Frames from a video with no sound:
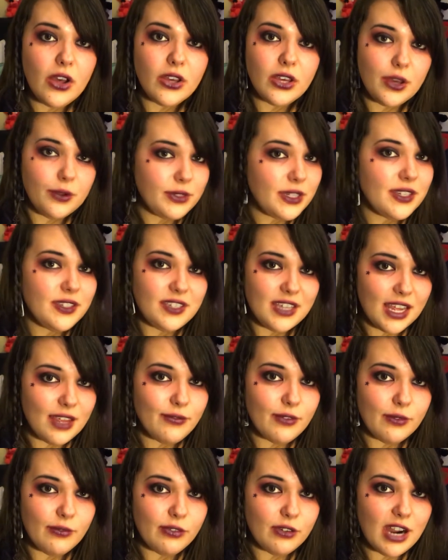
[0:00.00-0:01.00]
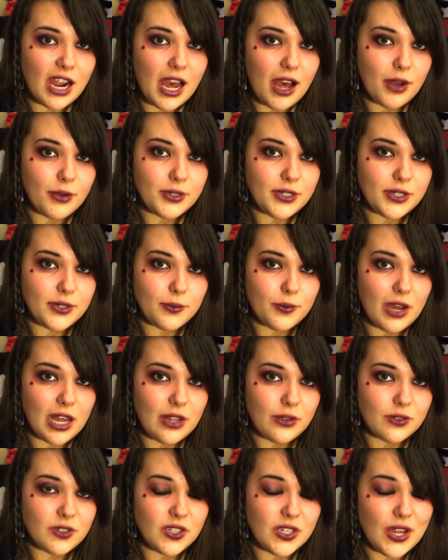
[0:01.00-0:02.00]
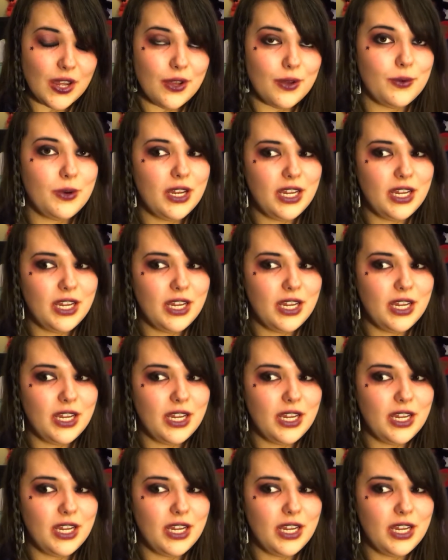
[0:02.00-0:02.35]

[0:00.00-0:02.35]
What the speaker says: going to save up for a house as well, so